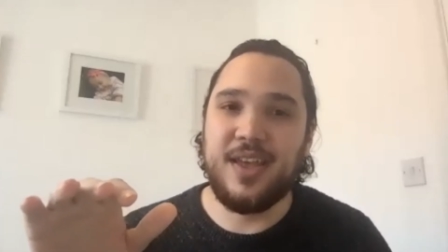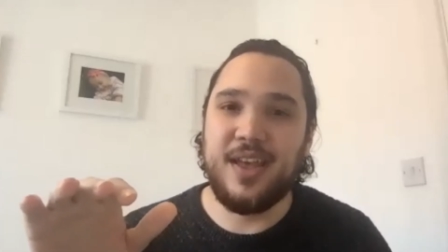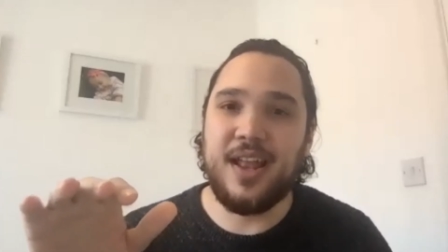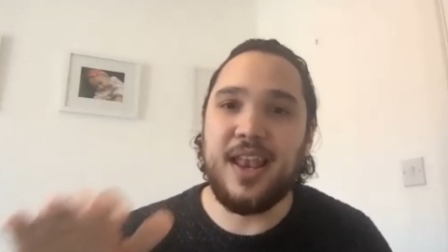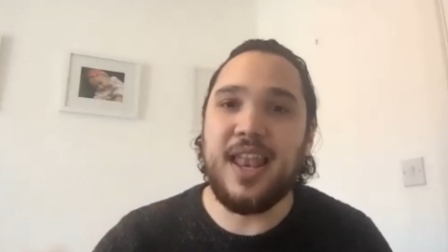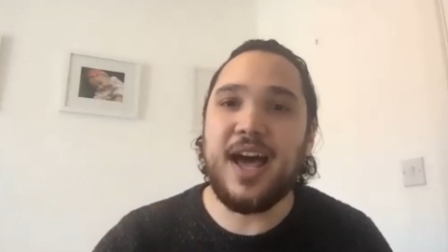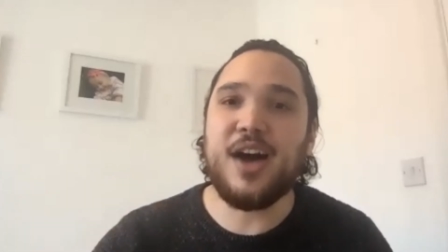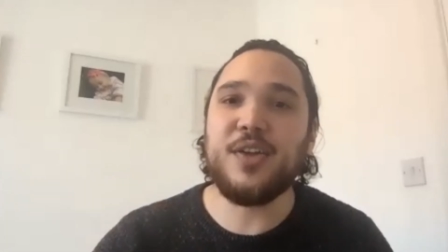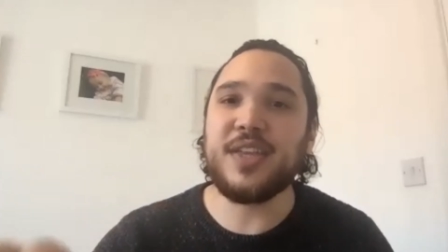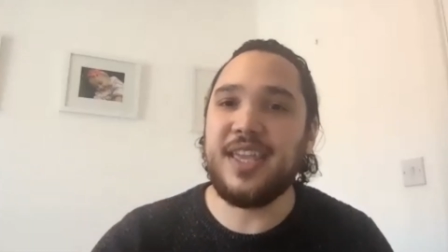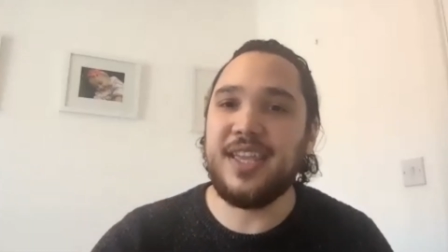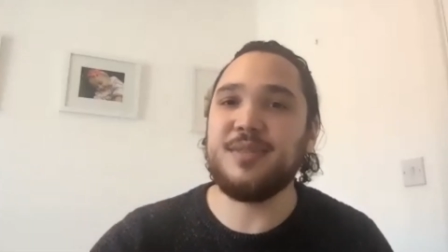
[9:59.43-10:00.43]
allow the
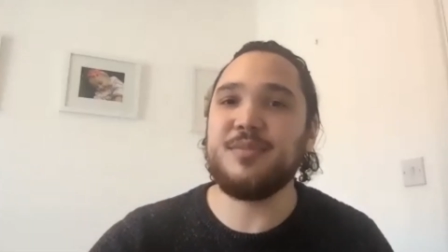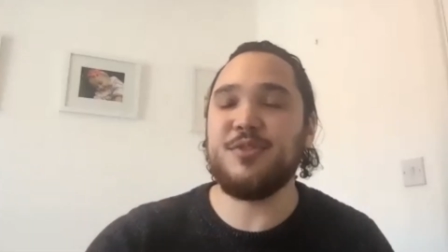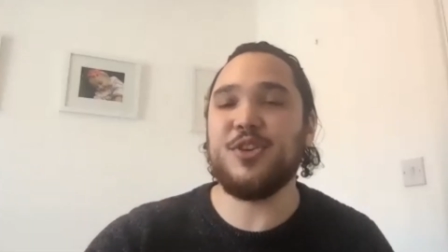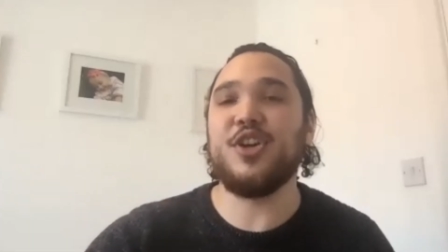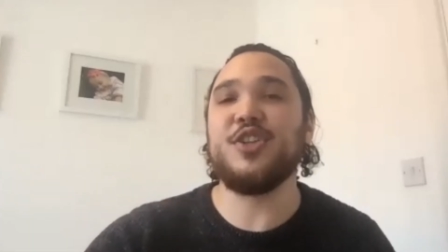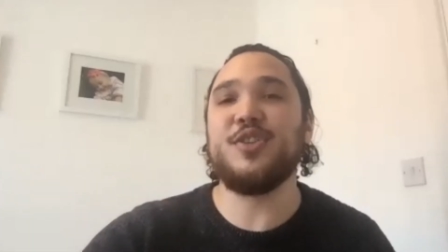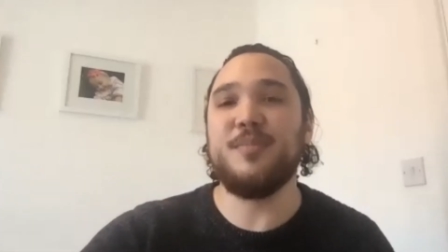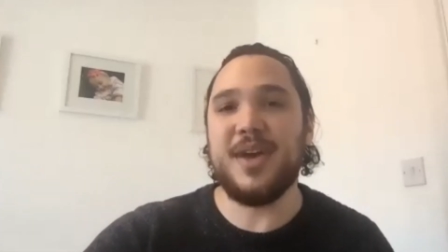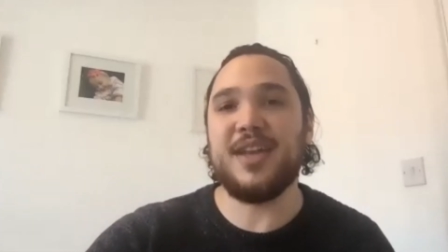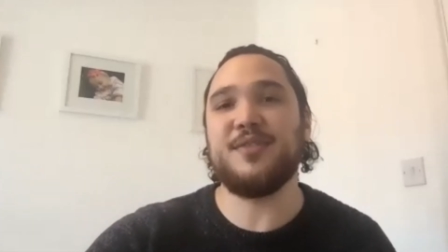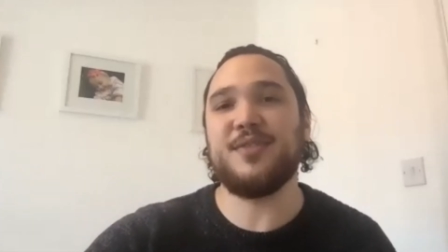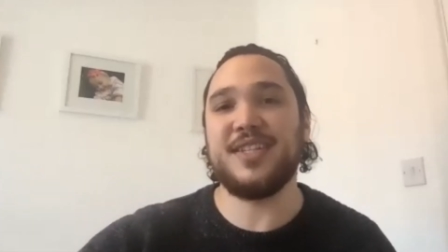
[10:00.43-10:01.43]
kingdom of God to
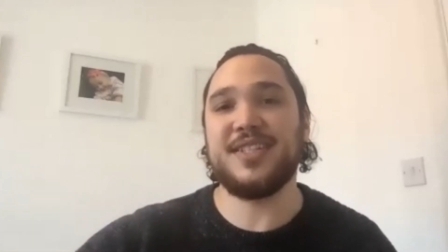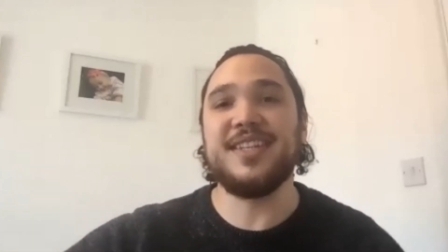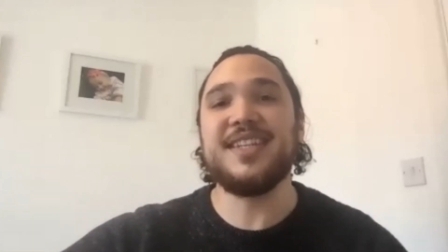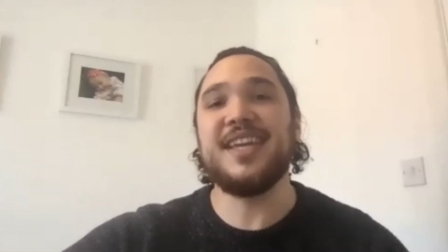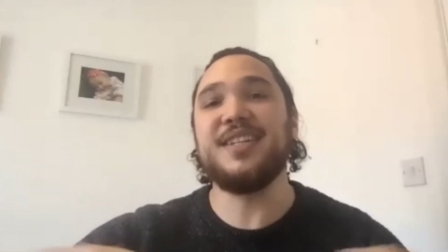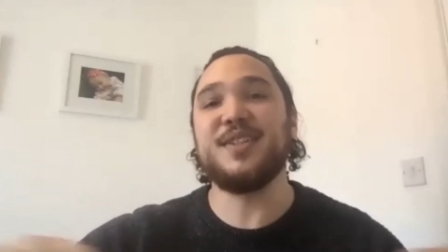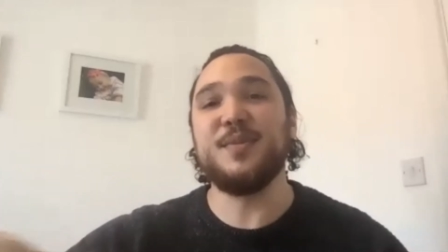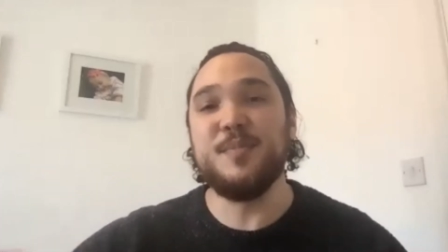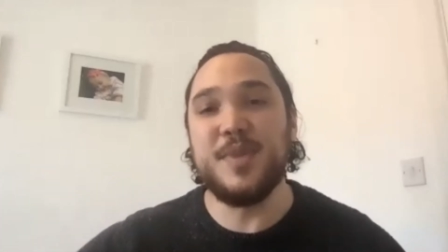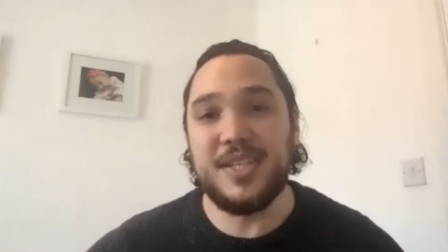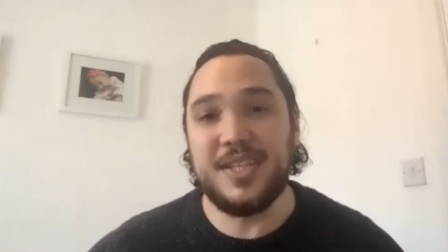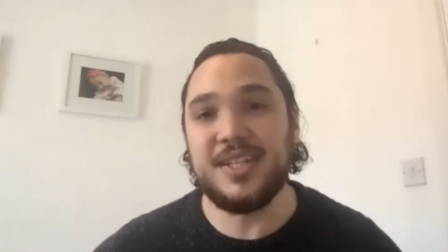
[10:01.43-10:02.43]
manifest and take dominion